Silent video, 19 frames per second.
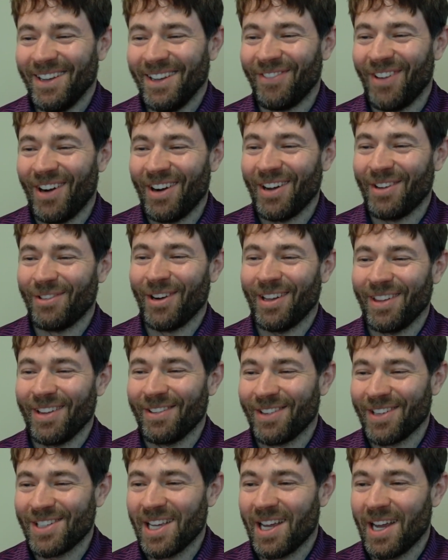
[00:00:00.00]
Very quickly,
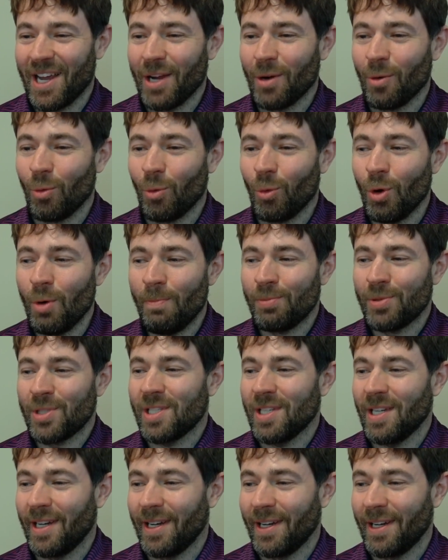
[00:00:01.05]
we're saying,
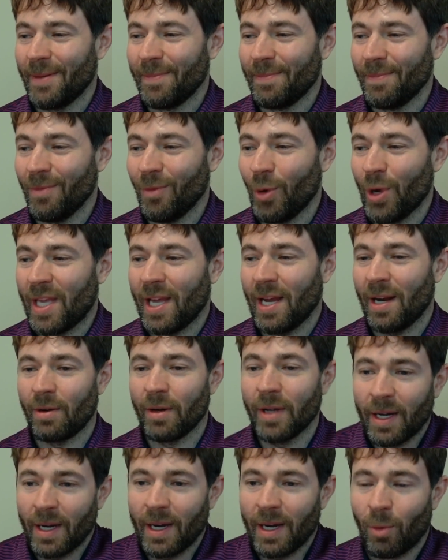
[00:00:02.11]
"Whoops, um, we can't
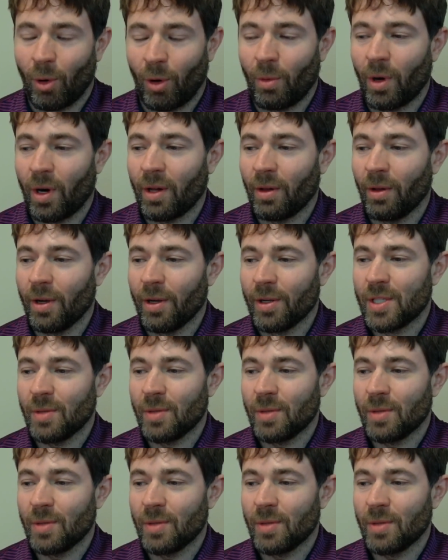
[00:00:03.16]
run any more workloads."